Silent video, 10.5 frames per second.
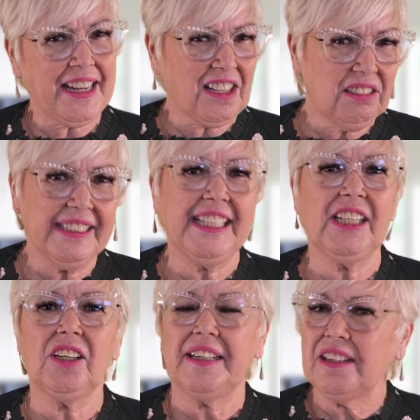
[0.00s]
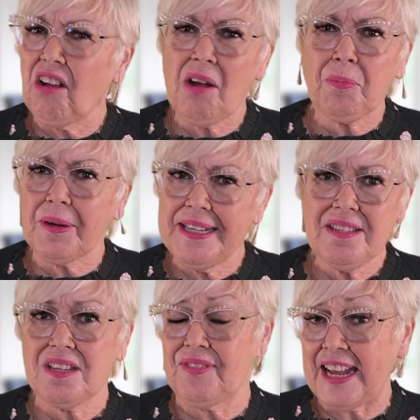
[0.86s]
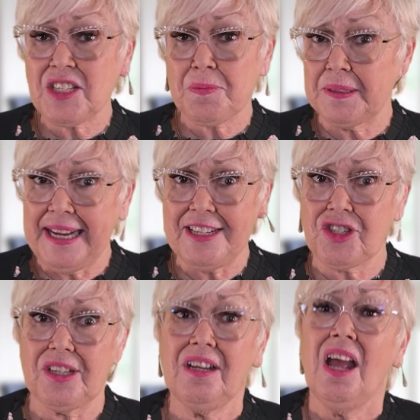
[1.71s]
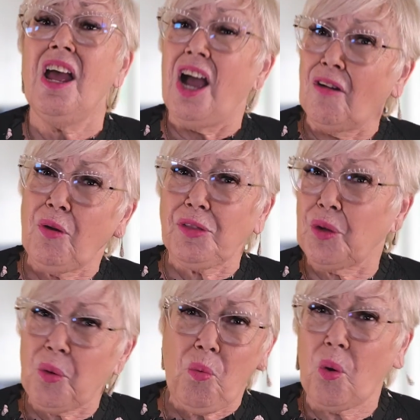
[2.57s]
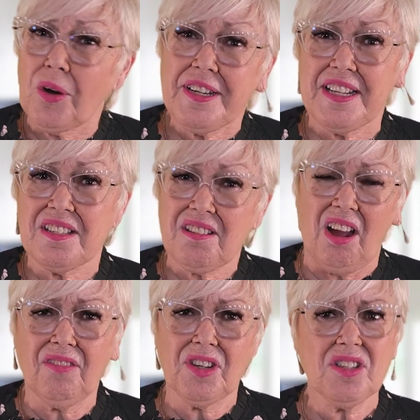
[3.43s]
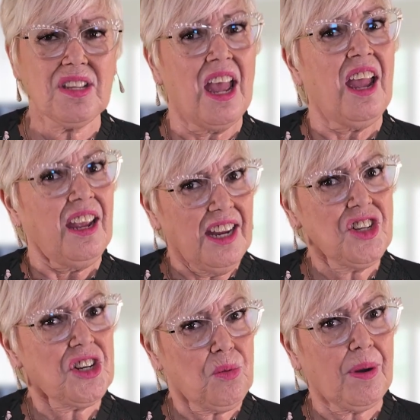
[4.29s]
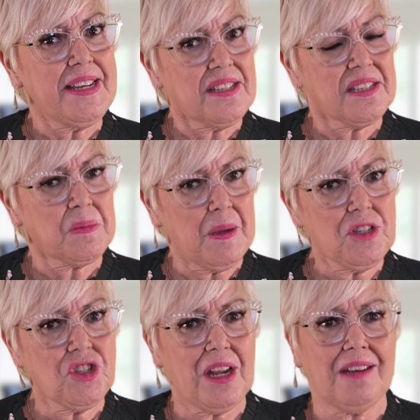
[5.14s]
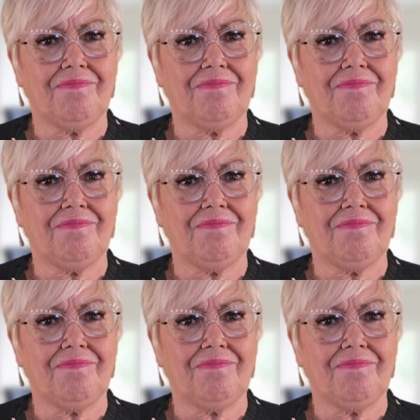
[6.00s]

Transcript: a clear and comprehensive explanation of what their warranties covers, it should raise suspicion.